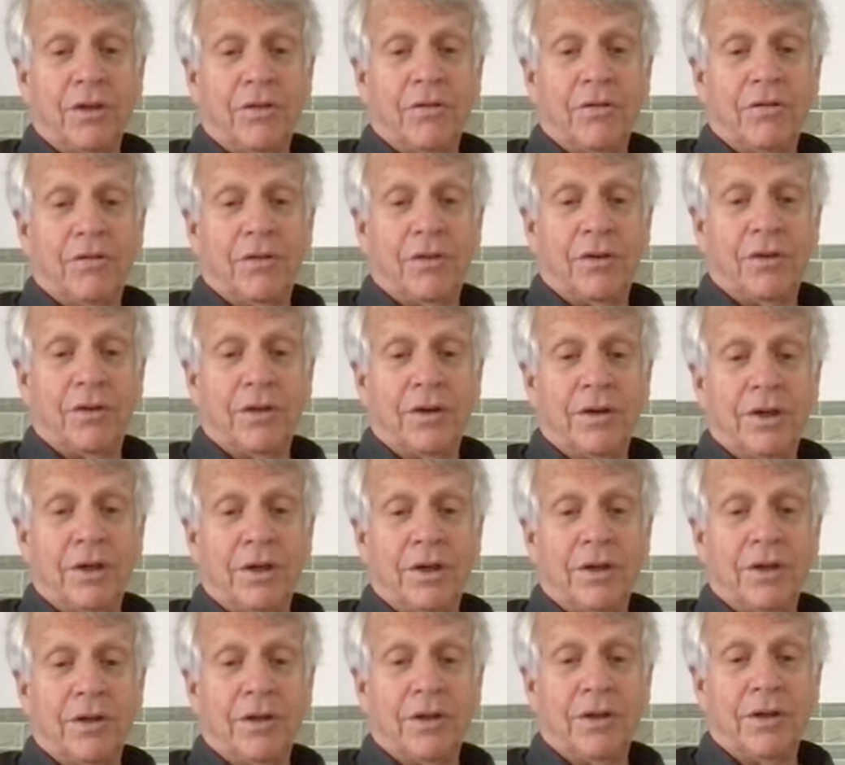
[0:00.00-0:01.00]

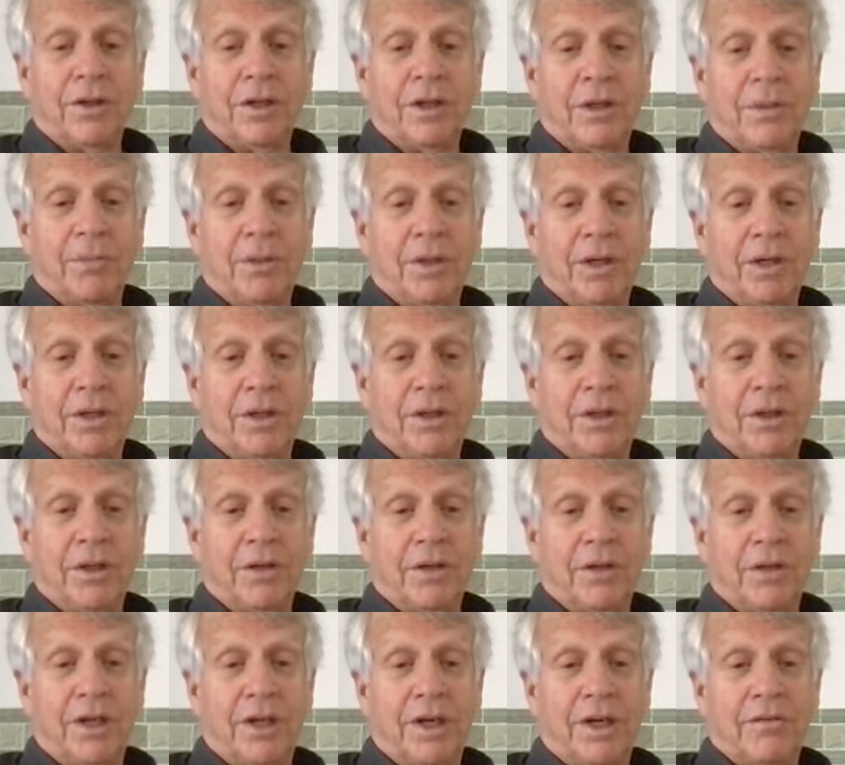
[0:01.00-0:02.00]
for a company
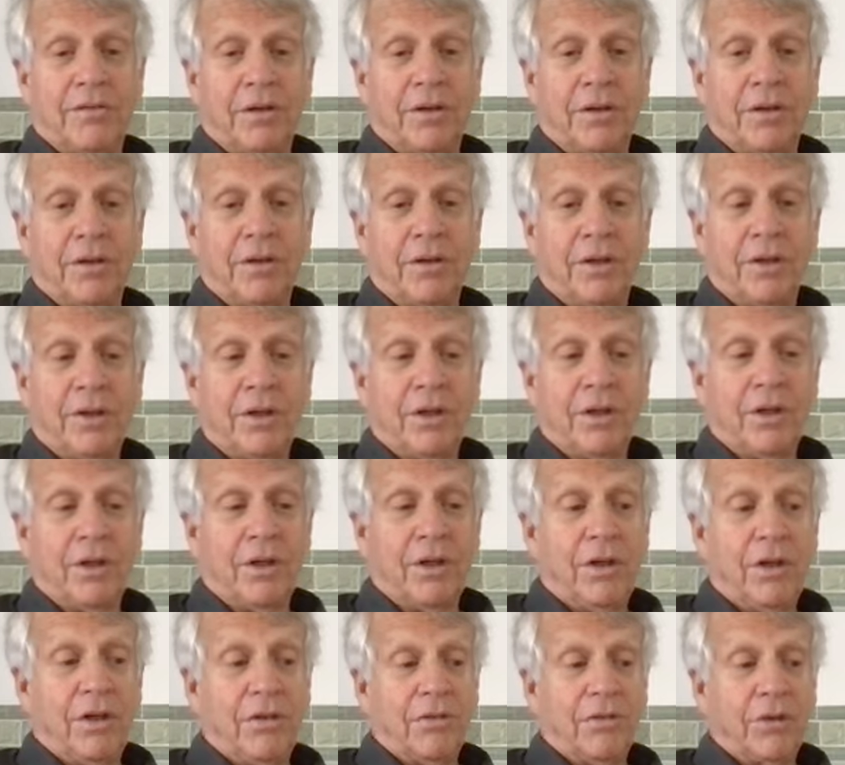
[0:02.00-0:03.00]
called Teva.
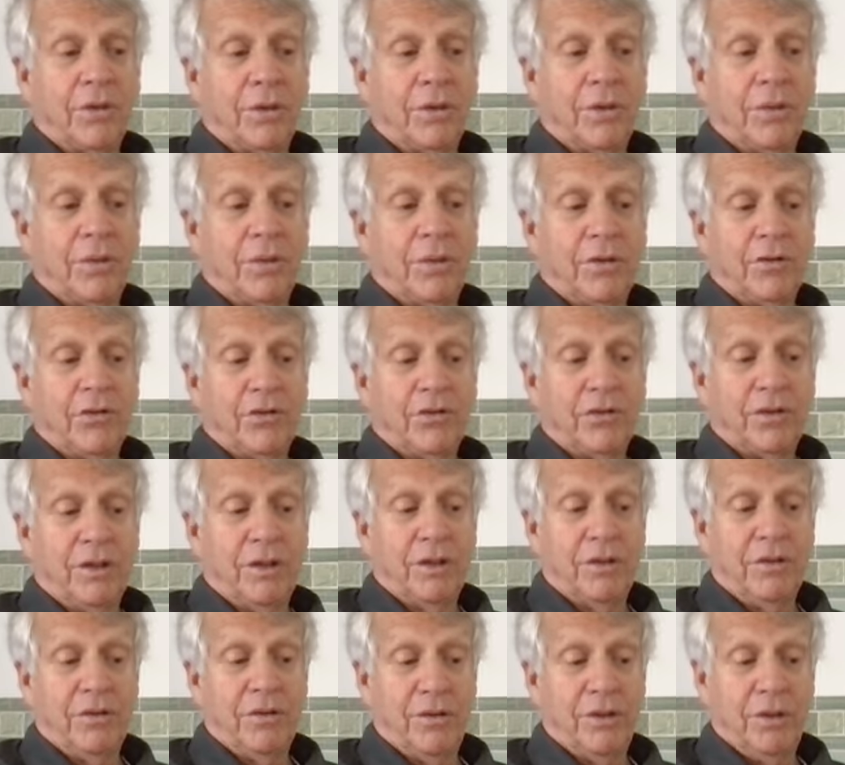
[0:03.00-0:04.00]
So it was
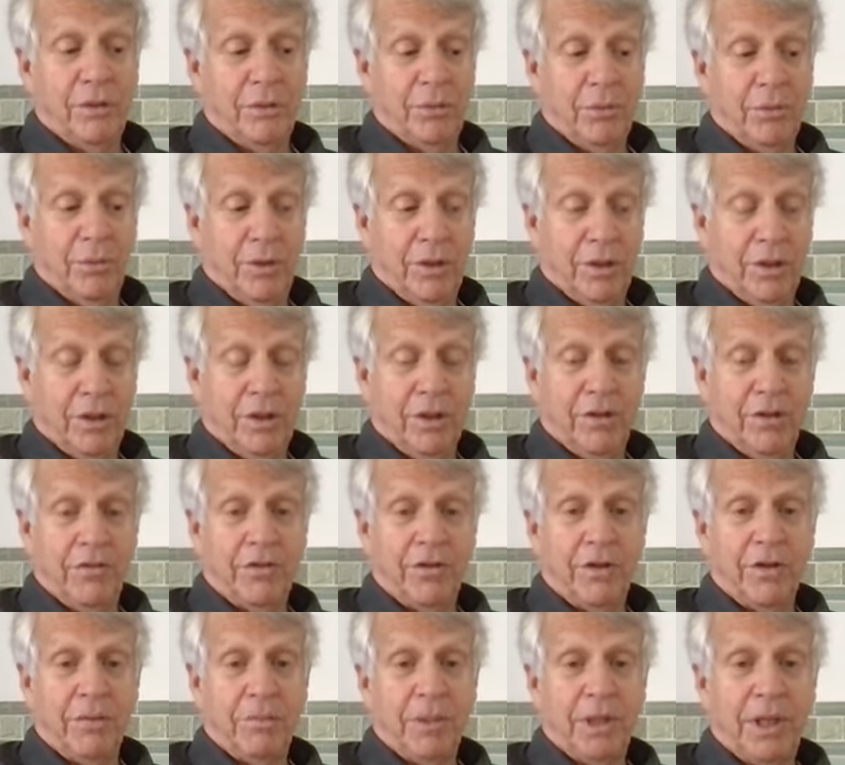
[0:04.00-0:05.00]
really good
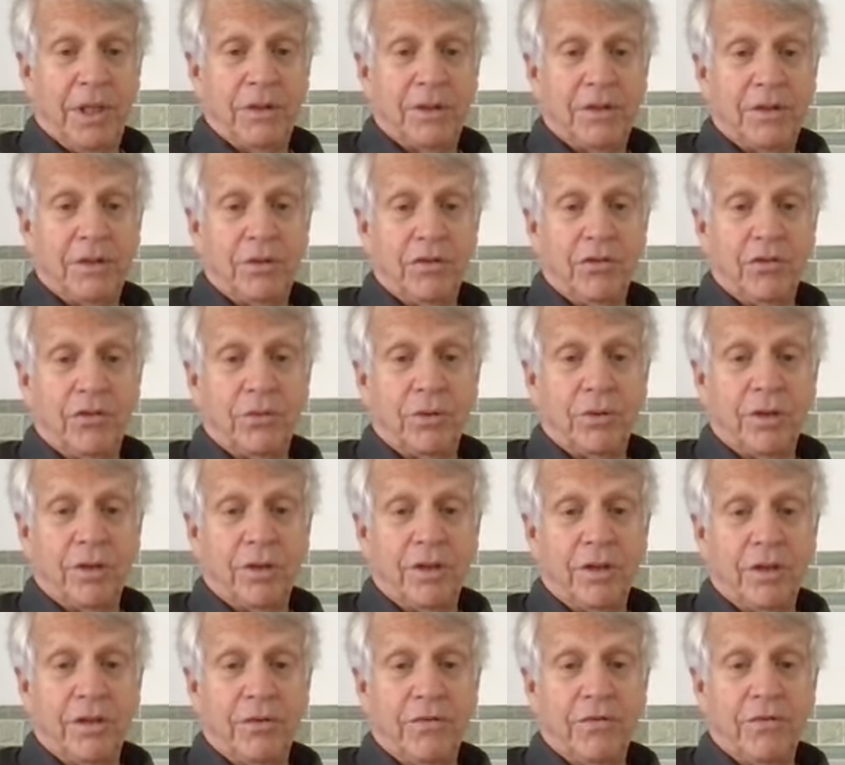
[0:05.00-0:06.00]
for the patients, really
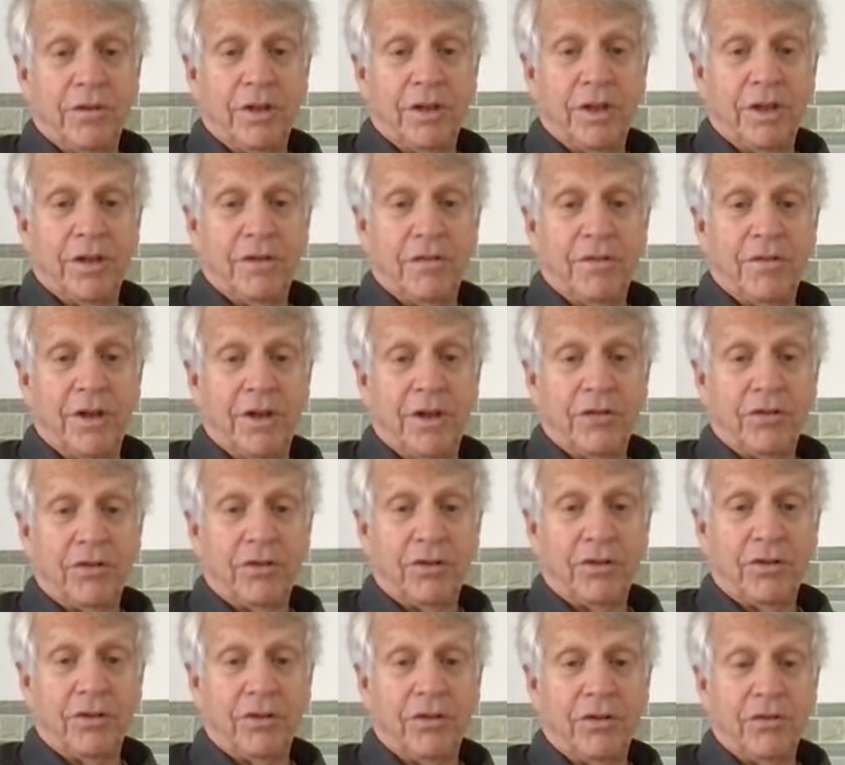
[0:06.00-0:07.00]
good for the
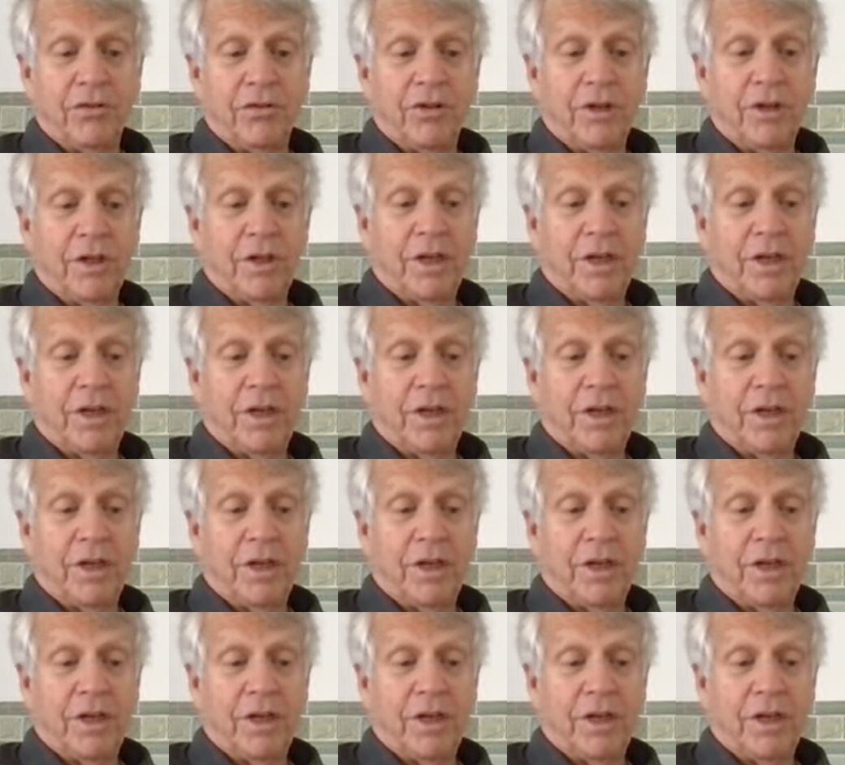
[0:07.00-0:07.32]
investors,